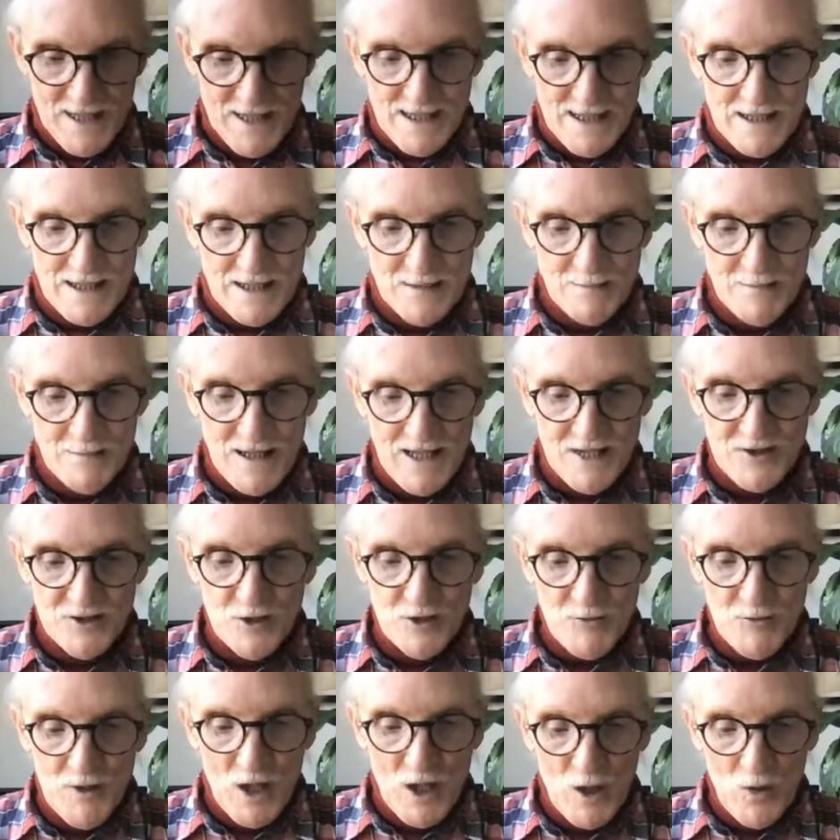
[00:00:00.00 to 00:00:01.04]
As
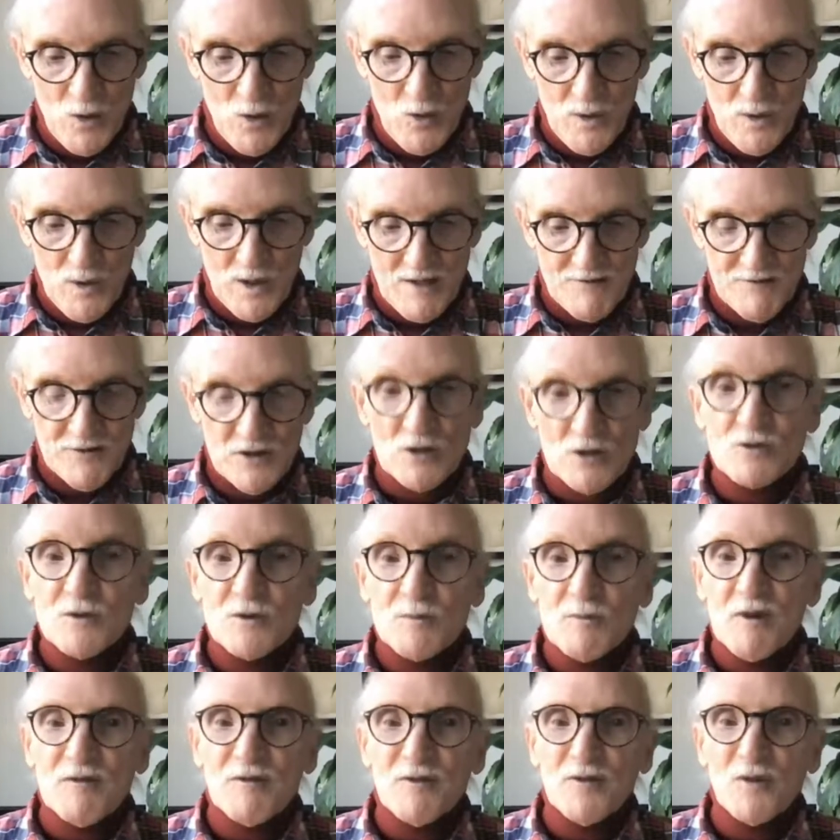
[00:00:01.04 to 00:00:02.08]
you know, I've told you
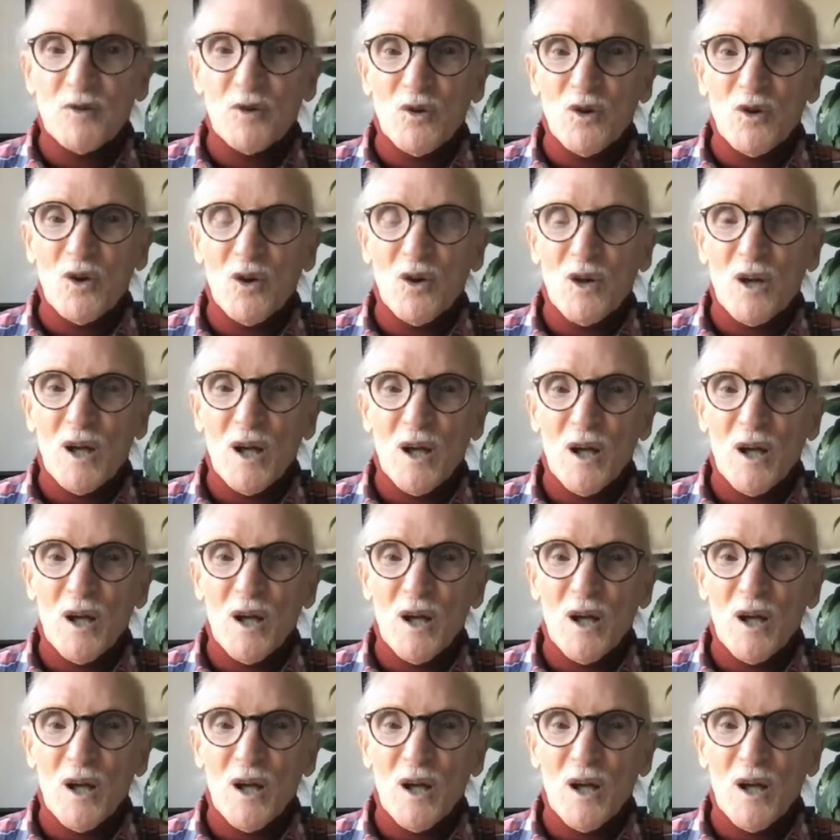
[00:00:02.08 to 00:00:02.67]
before,